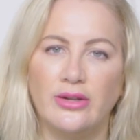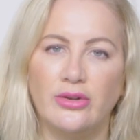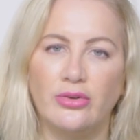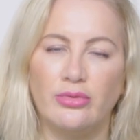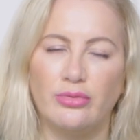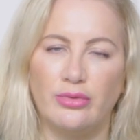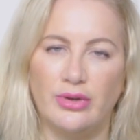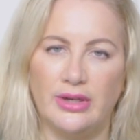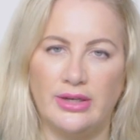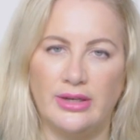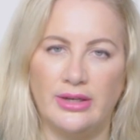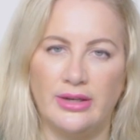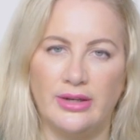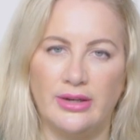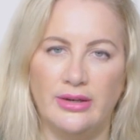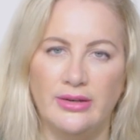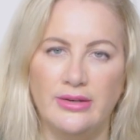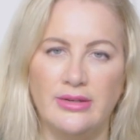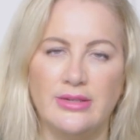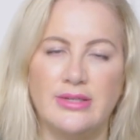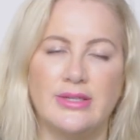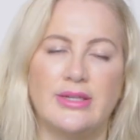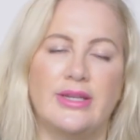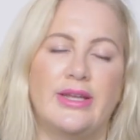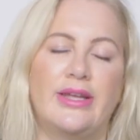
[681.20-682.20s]

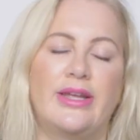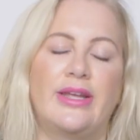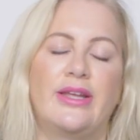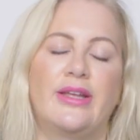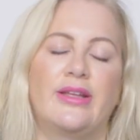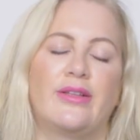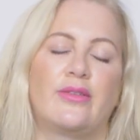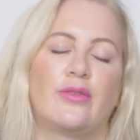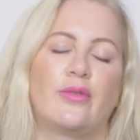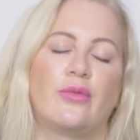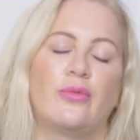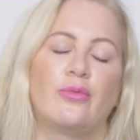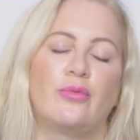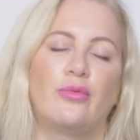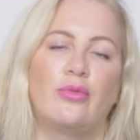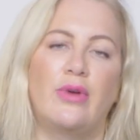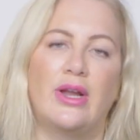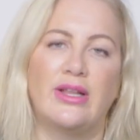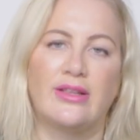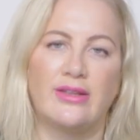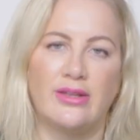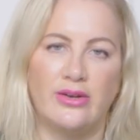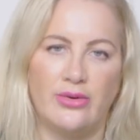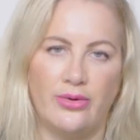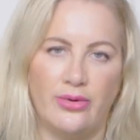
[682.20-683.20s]
ingredient is
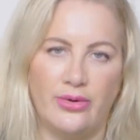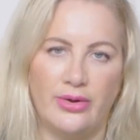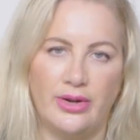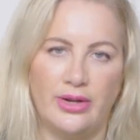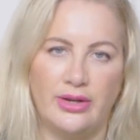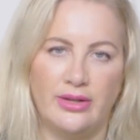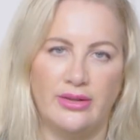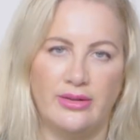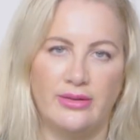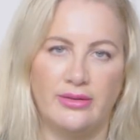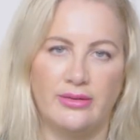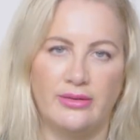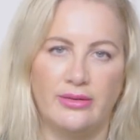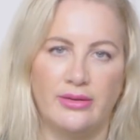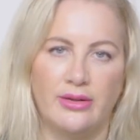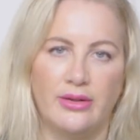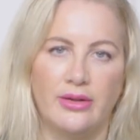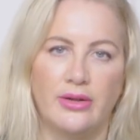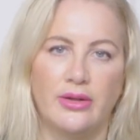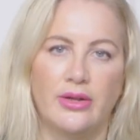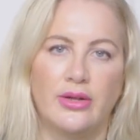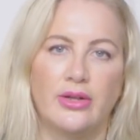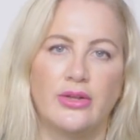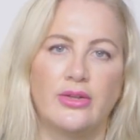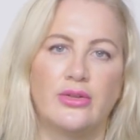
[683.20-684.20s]
retinoids.
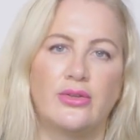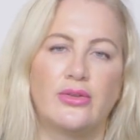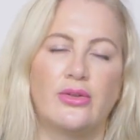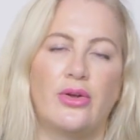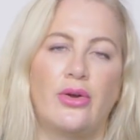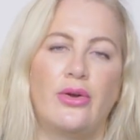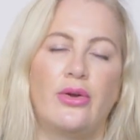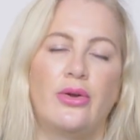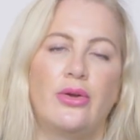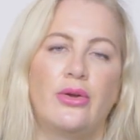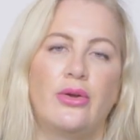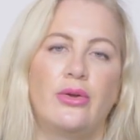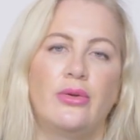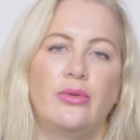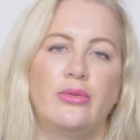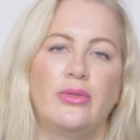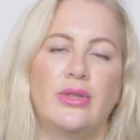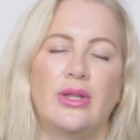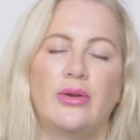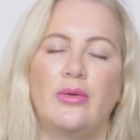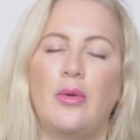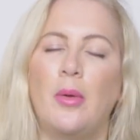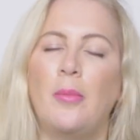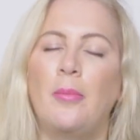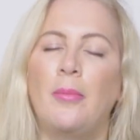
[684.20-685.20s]
So
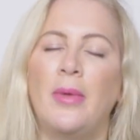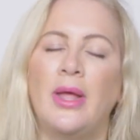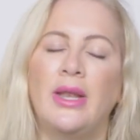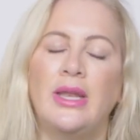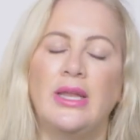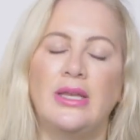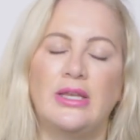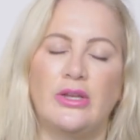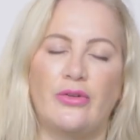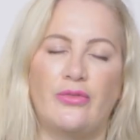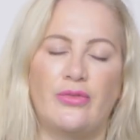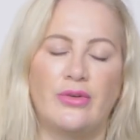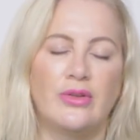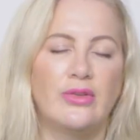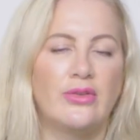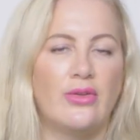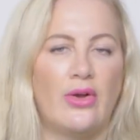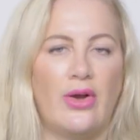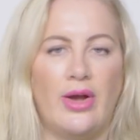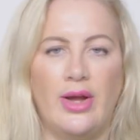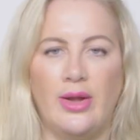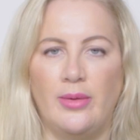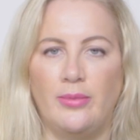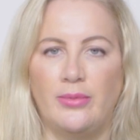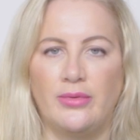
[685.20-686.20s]
there are many different
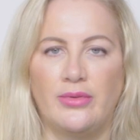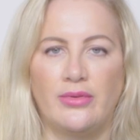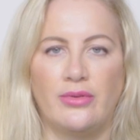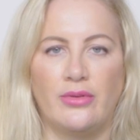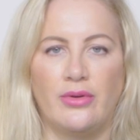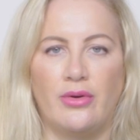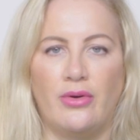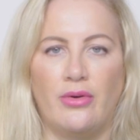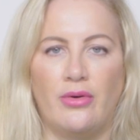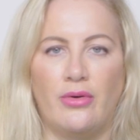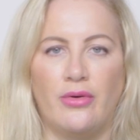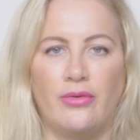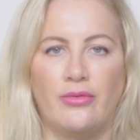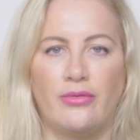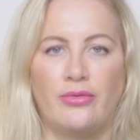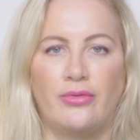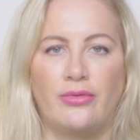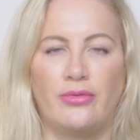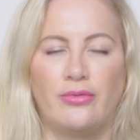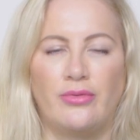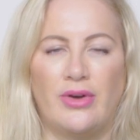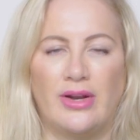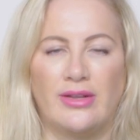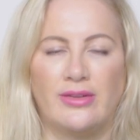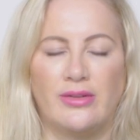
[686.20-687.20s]
types of
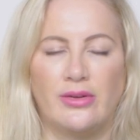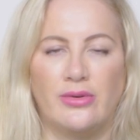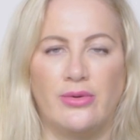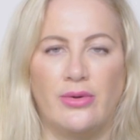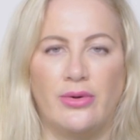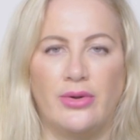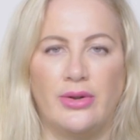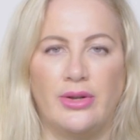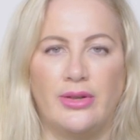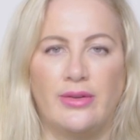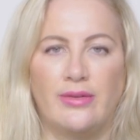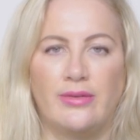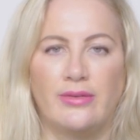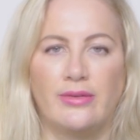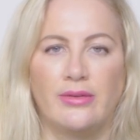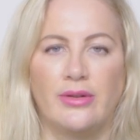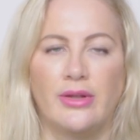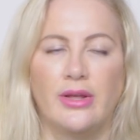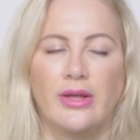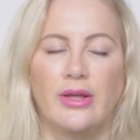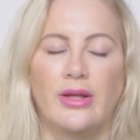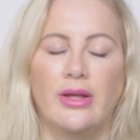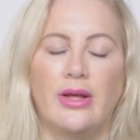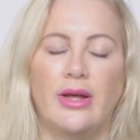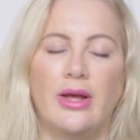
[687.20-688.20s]
retinoids,
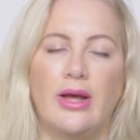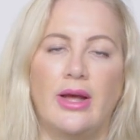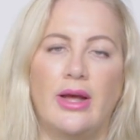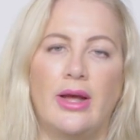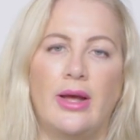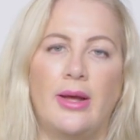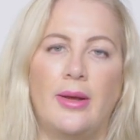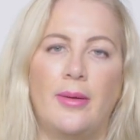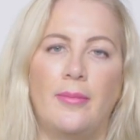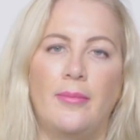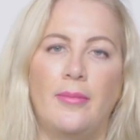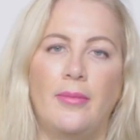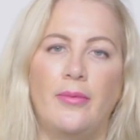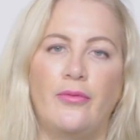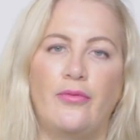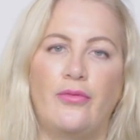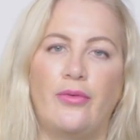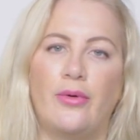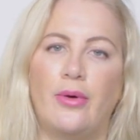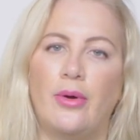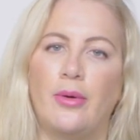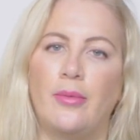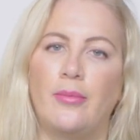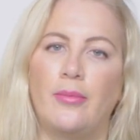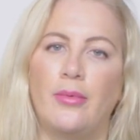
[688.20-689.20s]

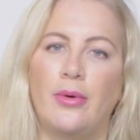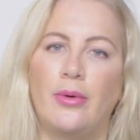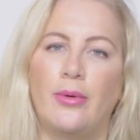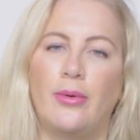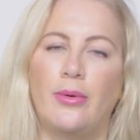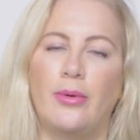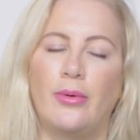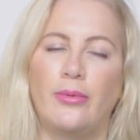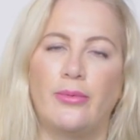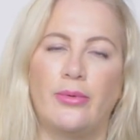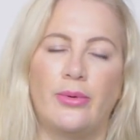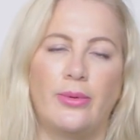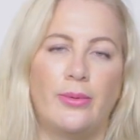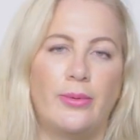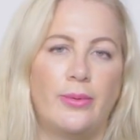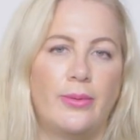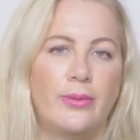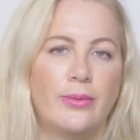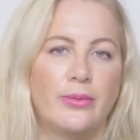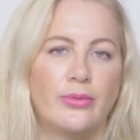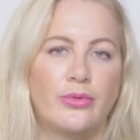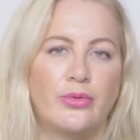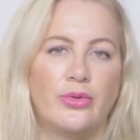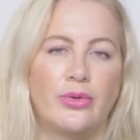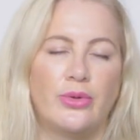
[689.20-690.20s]
from
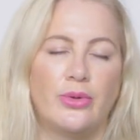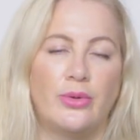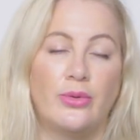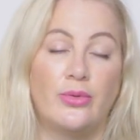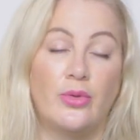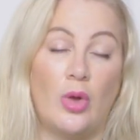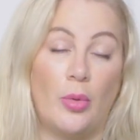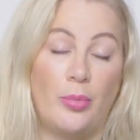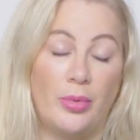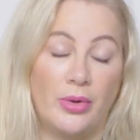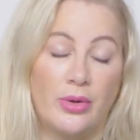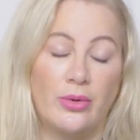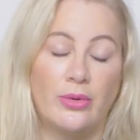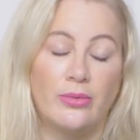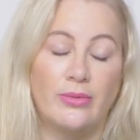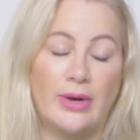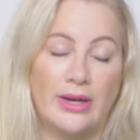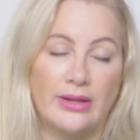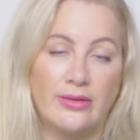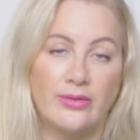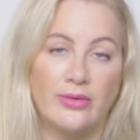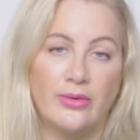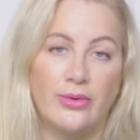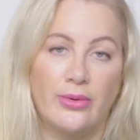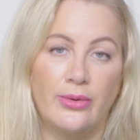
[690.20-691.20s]
oral to topical
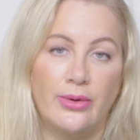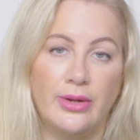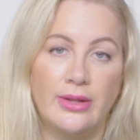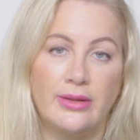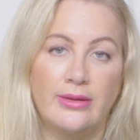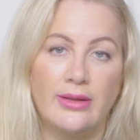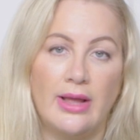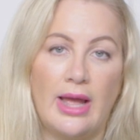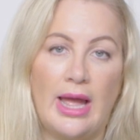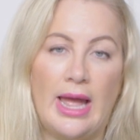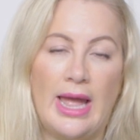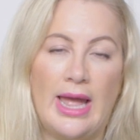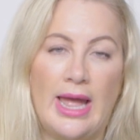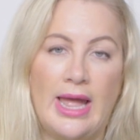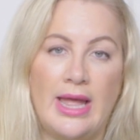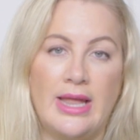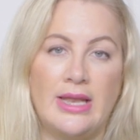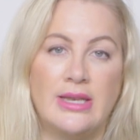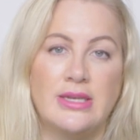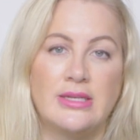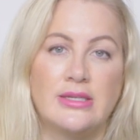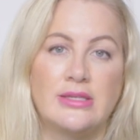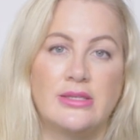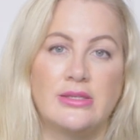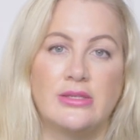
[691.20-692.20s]
retinoids,
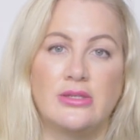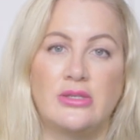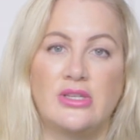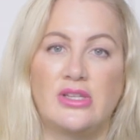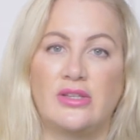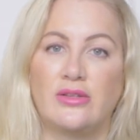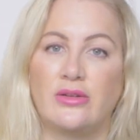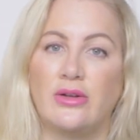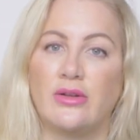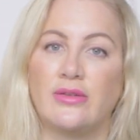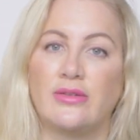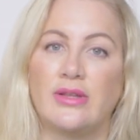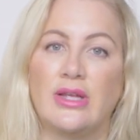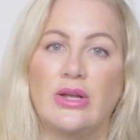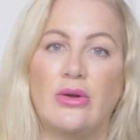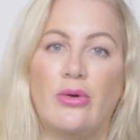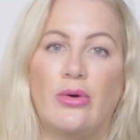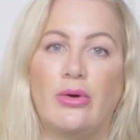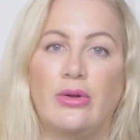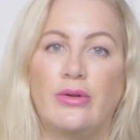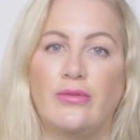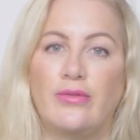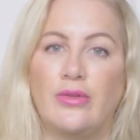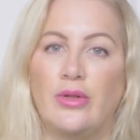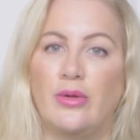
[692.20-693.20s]
and discussing
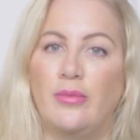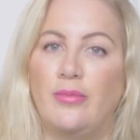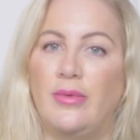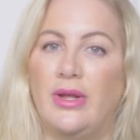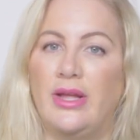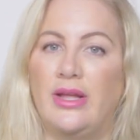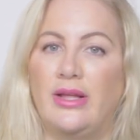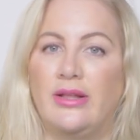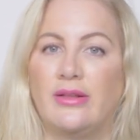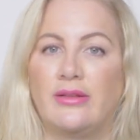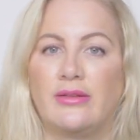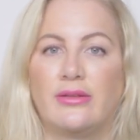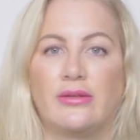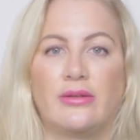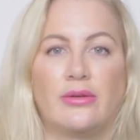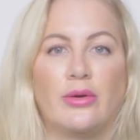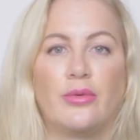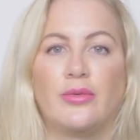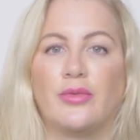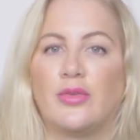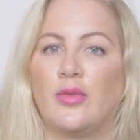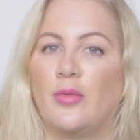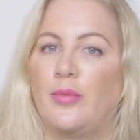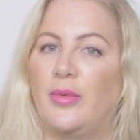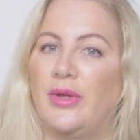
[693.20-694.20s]
all of them is
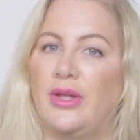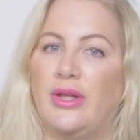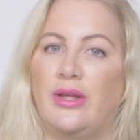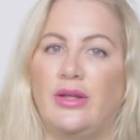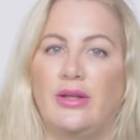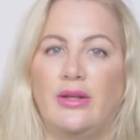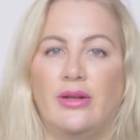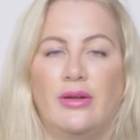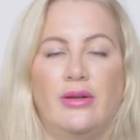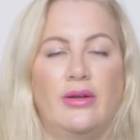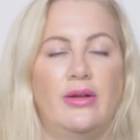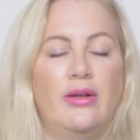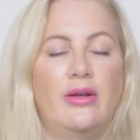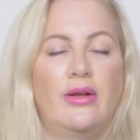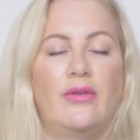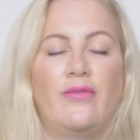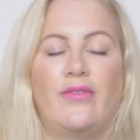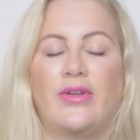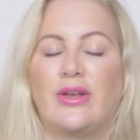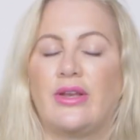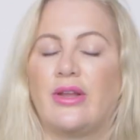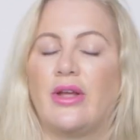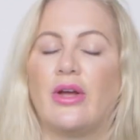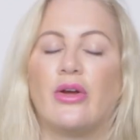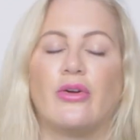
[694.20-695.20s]
going to be a
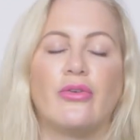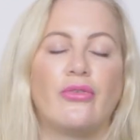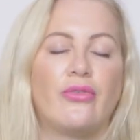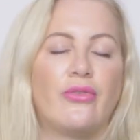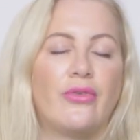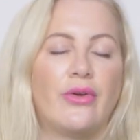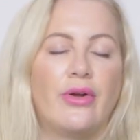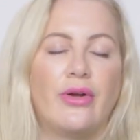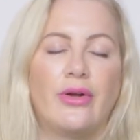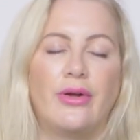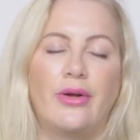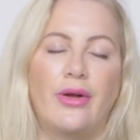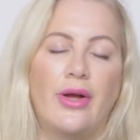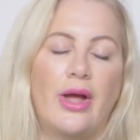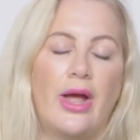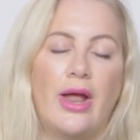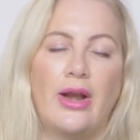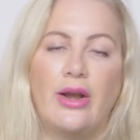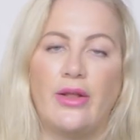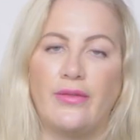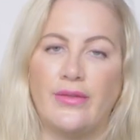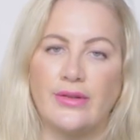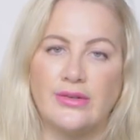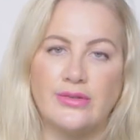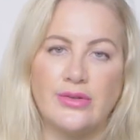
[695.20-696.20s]
video for
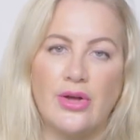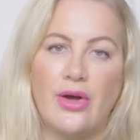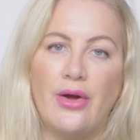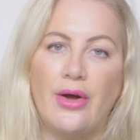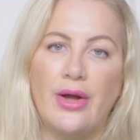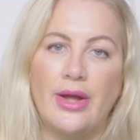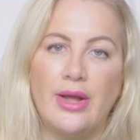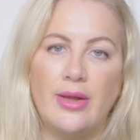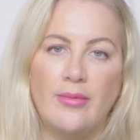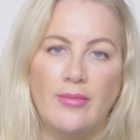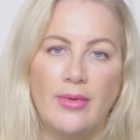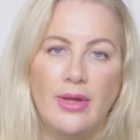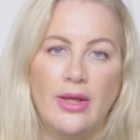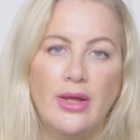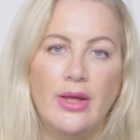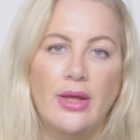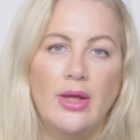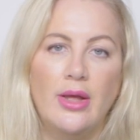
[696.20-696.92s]
another time.